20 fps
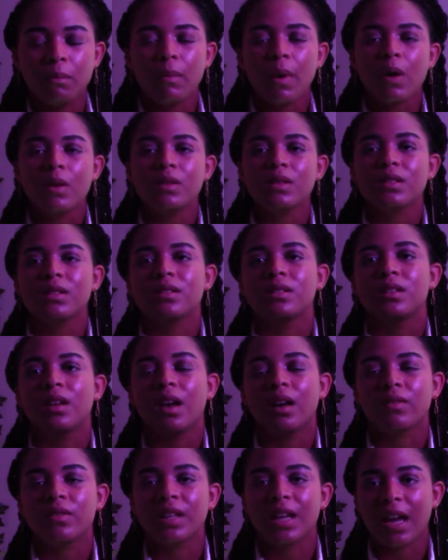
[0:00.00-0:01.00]
Most
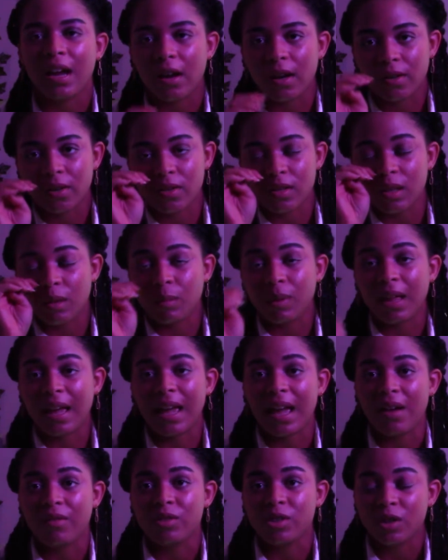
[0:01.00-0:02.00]
of the characters in the play
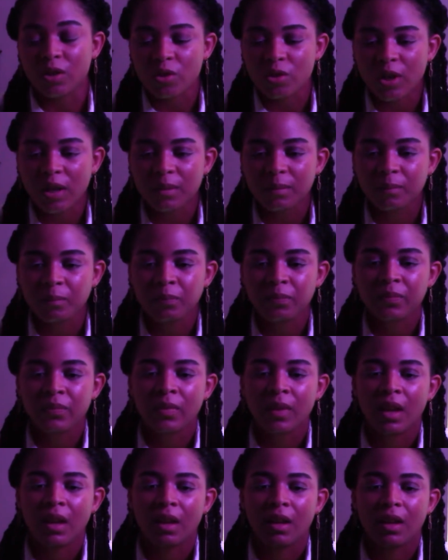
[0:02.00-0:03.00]
have children.
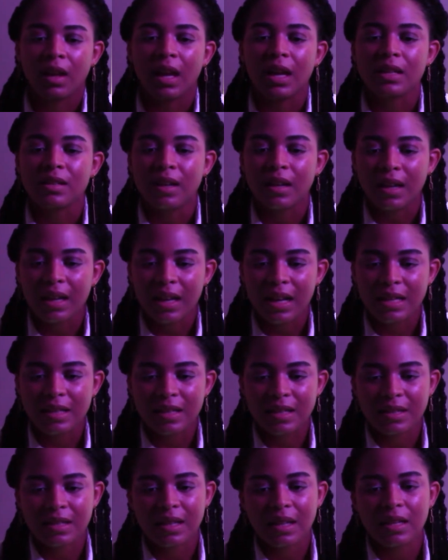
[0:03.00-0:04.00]
King Duncan has
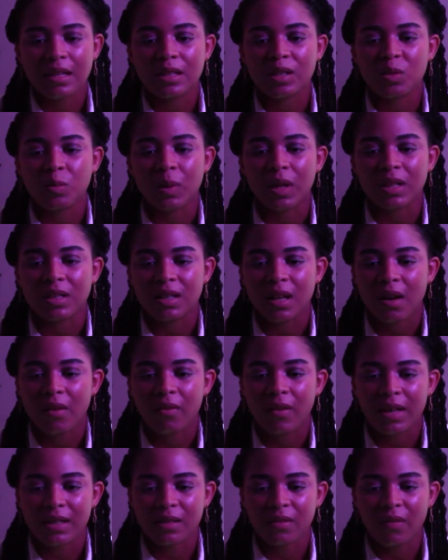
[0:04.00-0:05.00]
his sons, Macduff
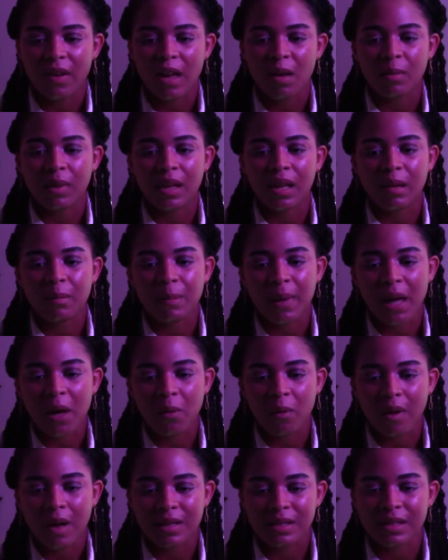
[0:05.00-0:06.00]
has a family,
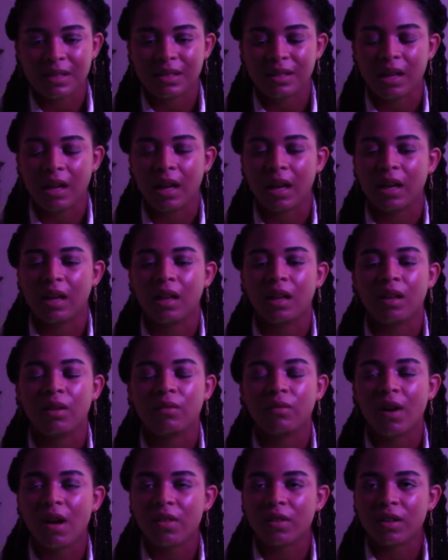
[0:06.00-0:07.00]
Banquo has a son.
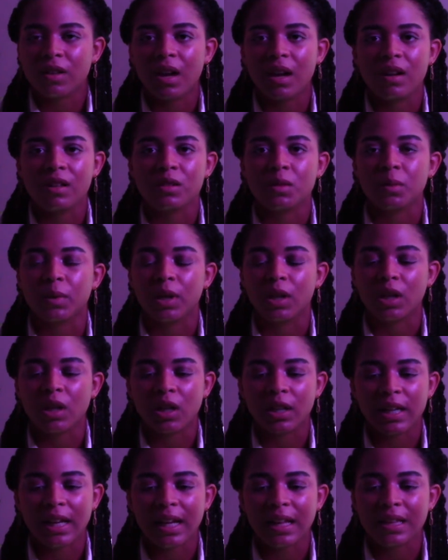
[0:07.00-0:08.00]
Fatherhood is a
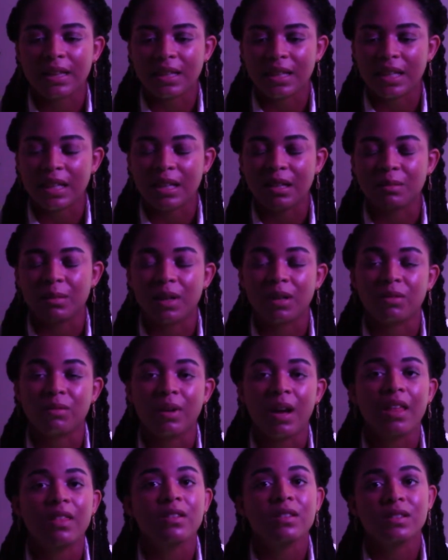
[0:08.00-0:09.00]
recurring theme and a
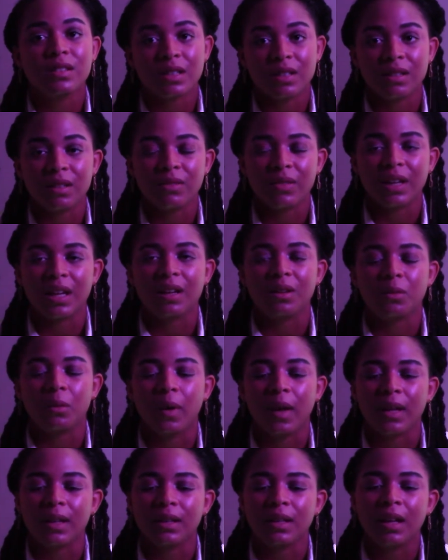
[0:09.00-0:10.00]
rather significant
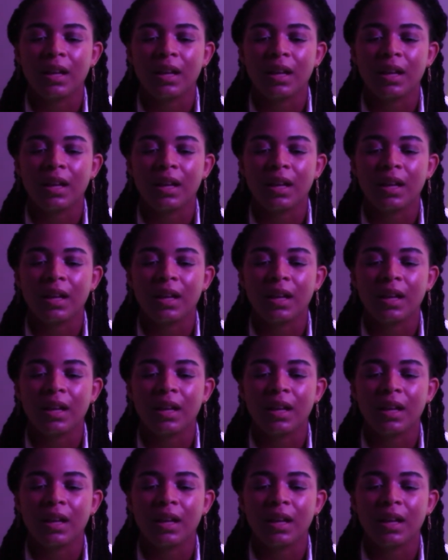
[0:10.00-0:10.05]
one.